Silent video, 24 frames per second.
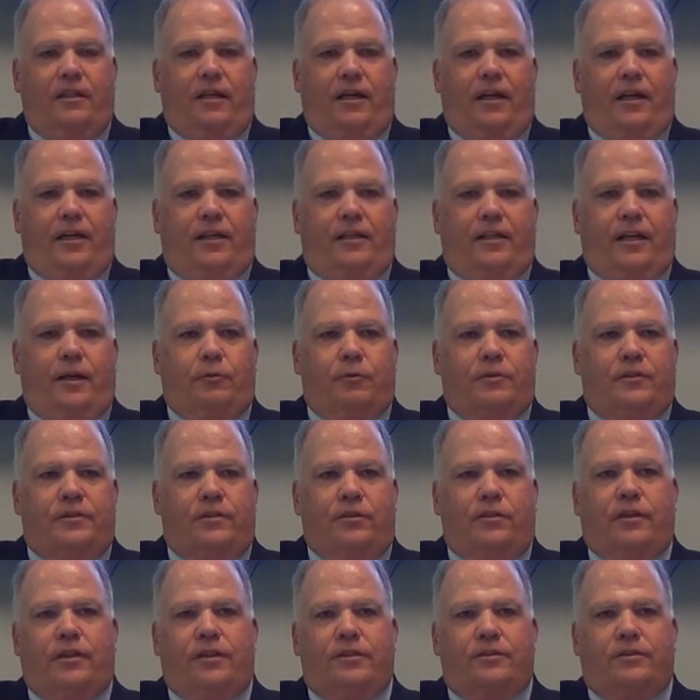they were
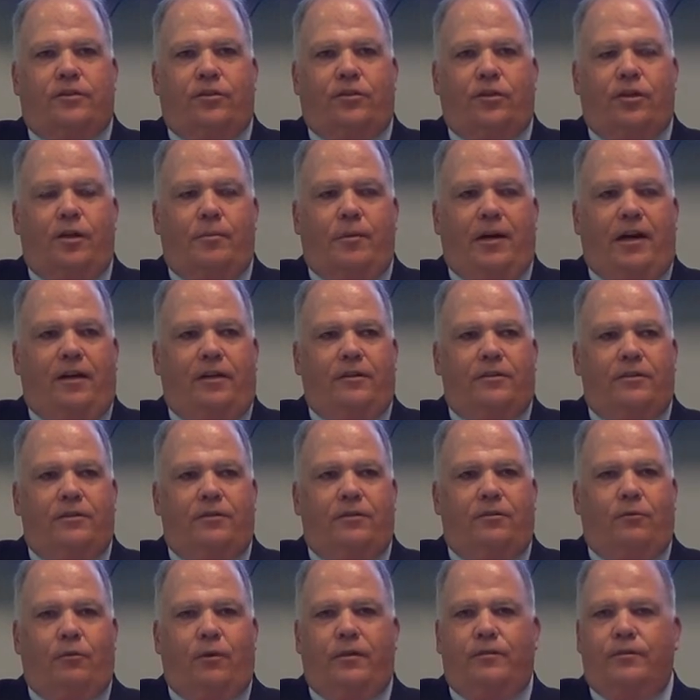still concerned about
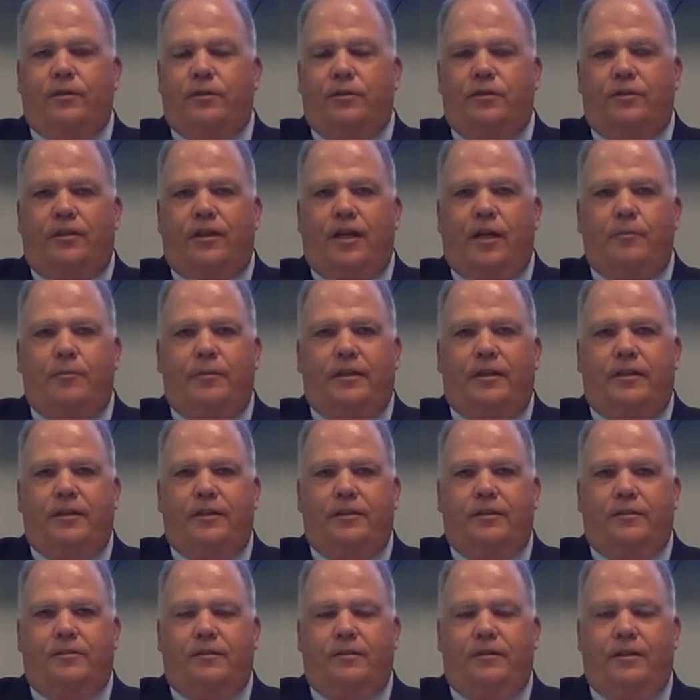the revenue coming
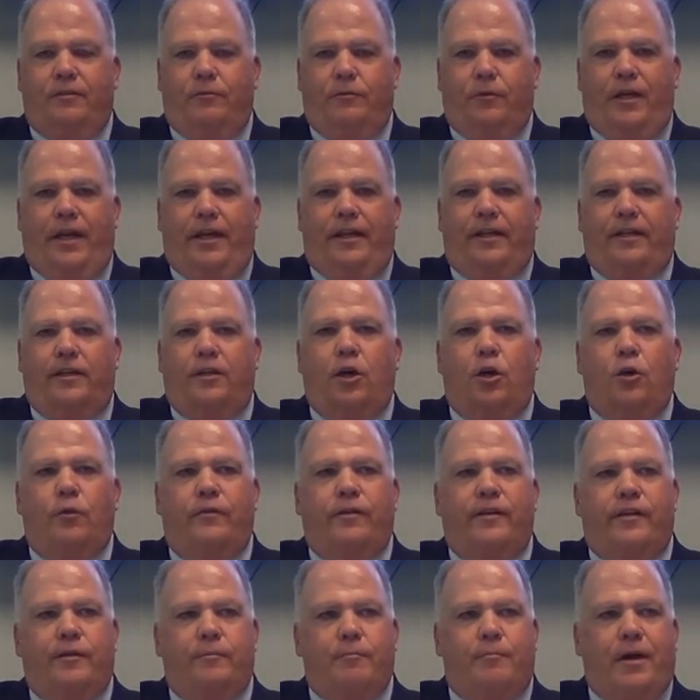in and the
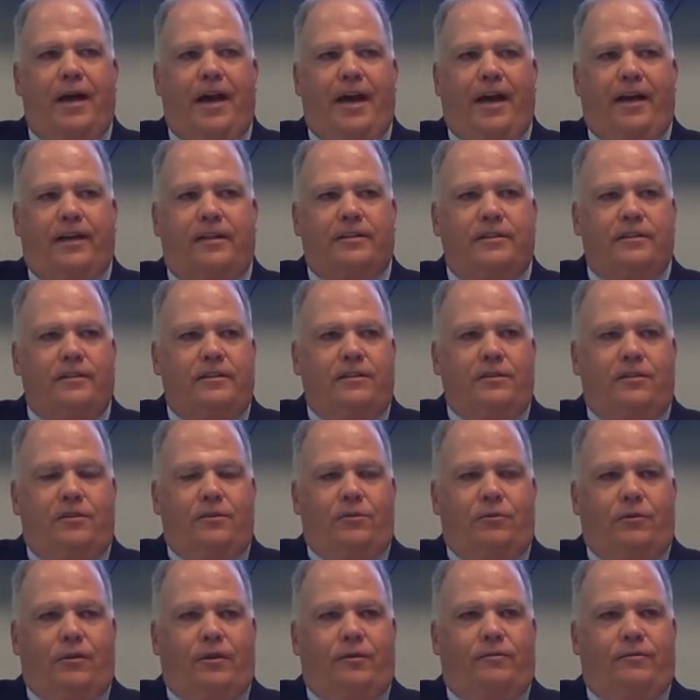COVID impact.
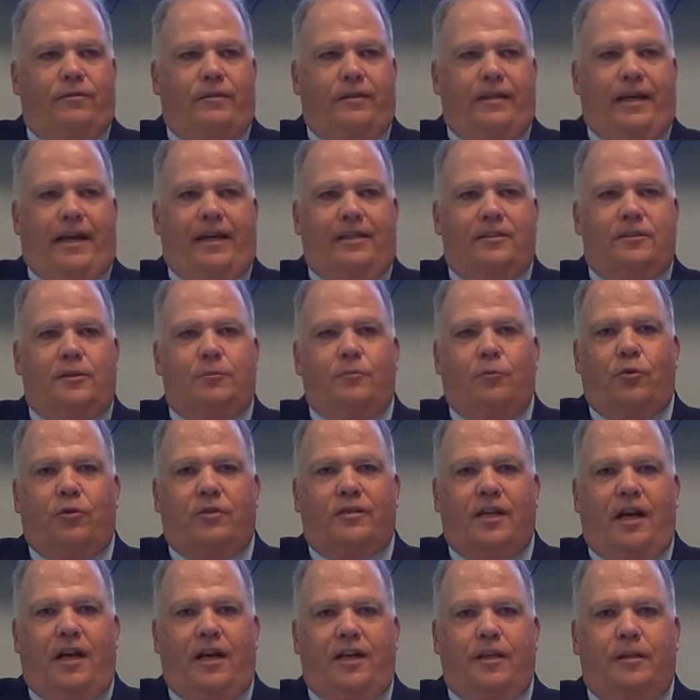We've had some more
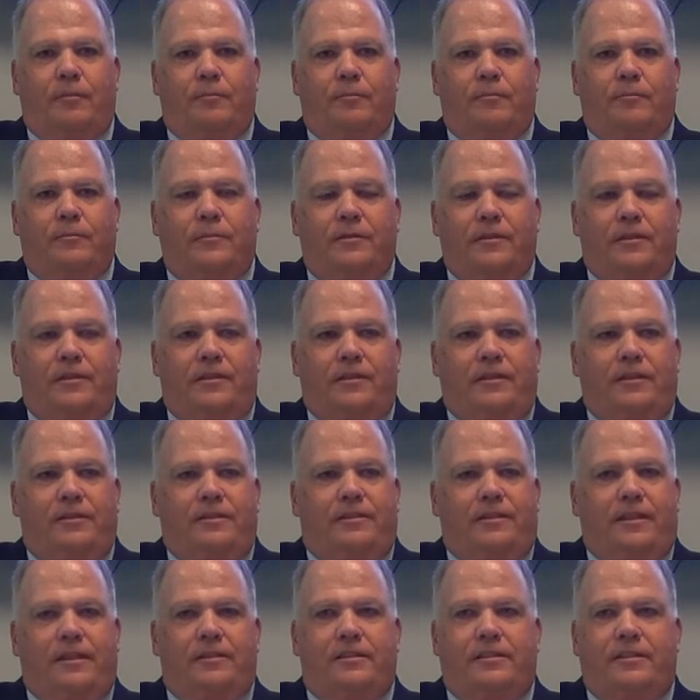time
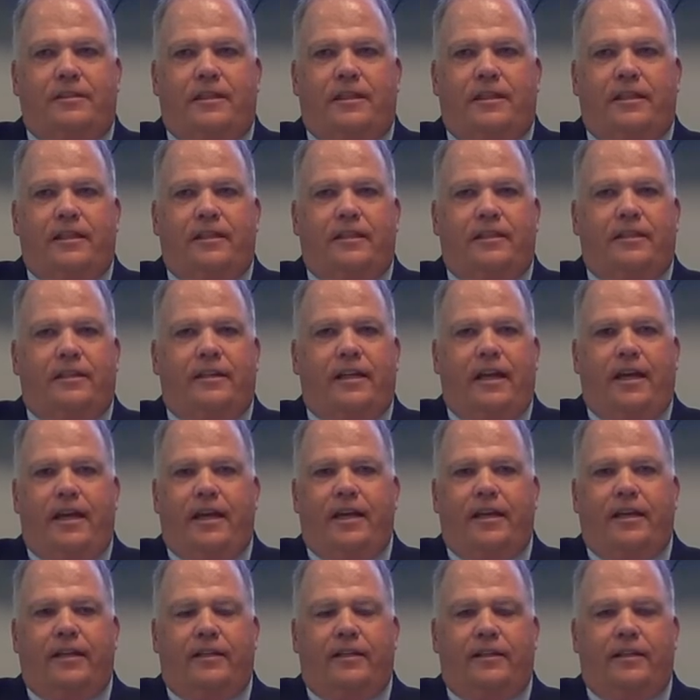since then,
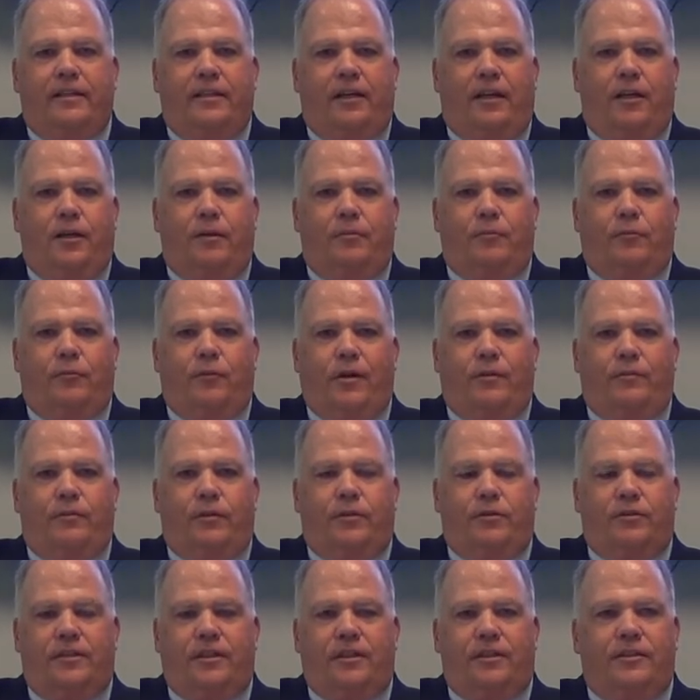and
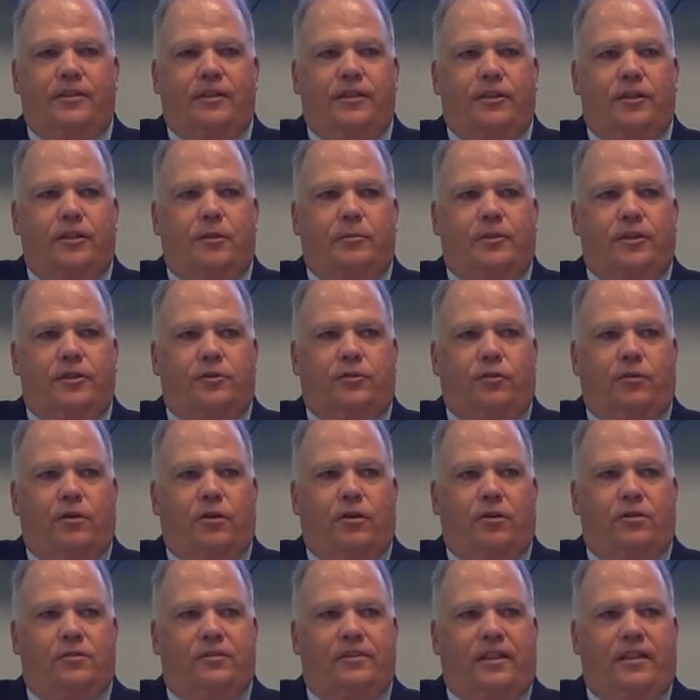revenues continue to be
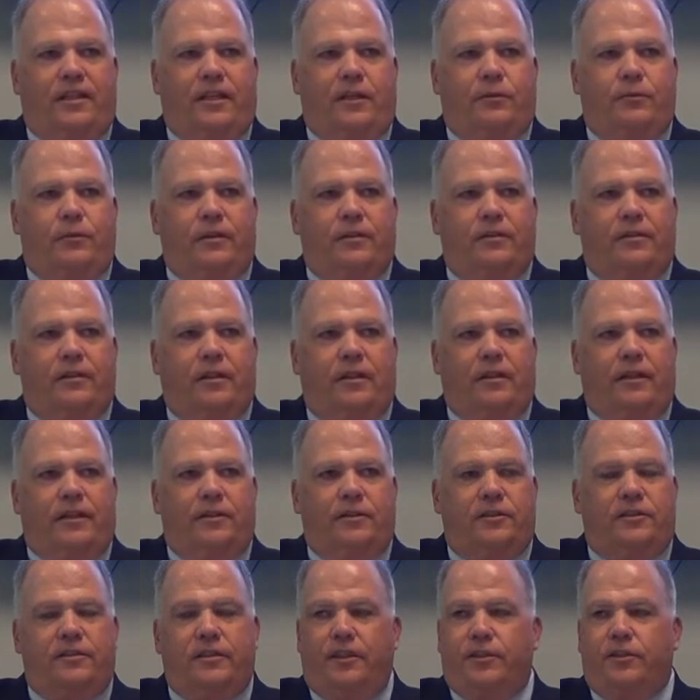strong, so I think the
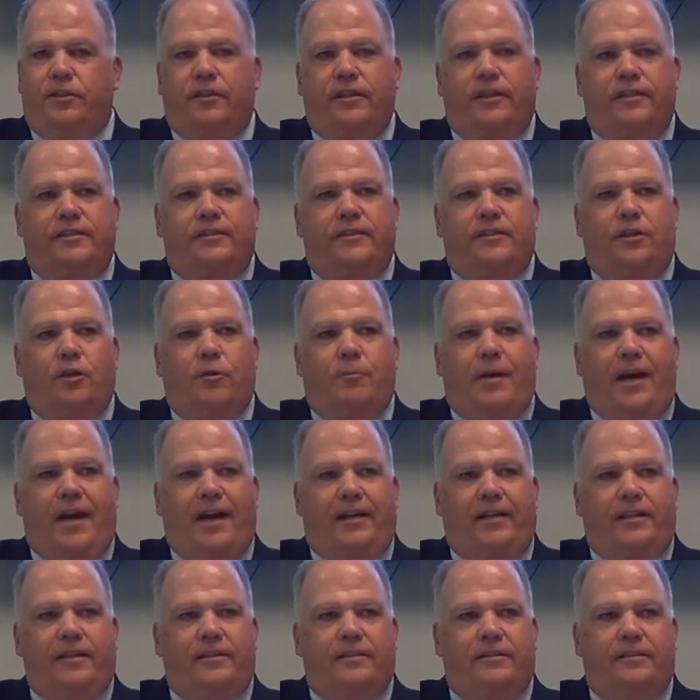legislature needs to go
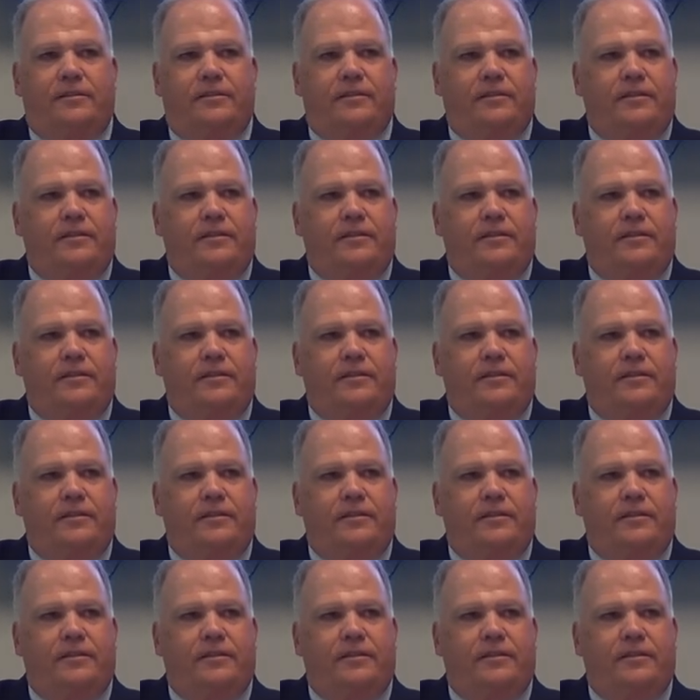back in